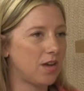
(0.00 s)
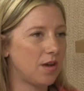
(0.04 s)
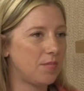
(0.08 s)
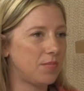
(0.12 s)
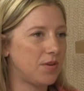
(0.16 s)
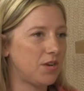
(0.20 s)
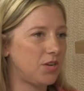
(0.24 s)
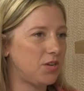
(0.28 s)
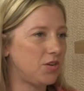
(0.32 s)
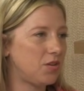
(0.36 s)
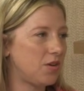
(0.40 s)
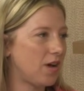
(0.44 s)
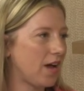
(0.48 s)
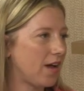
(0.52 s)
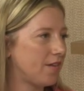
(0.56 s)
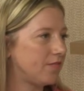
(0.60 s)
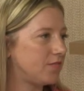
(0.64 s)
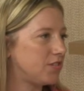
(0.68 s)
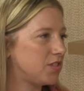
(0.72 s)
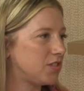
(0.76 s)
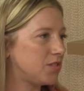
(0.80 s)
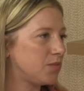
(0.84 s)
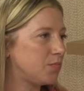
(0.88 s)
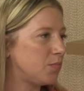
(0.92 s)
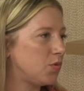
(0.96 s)
I mean, you have
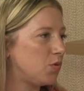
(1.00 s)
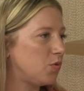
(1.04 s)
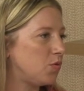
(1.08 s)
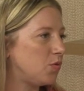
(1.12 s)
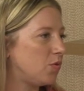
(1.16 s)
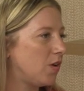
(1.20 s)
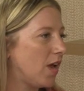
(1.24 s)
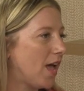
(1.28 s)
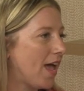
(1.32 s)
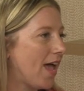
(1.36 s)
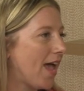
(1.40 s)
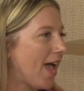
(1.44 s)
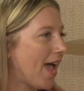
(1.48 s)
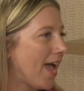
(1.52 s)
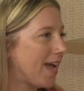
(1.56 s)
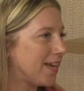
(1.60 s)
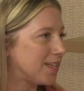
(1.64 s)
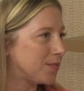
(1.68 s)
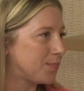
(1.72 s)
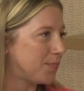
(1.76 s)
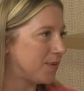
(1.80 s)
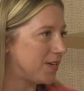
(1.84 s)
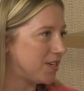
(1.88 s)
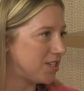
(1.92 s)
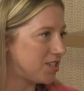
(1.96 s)
small
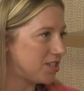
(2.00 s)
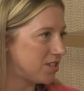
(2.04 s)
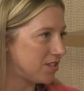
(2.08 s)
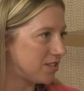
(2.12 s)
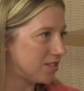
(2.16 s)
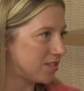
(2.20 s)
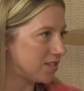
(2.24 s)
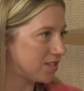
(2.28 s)
expedition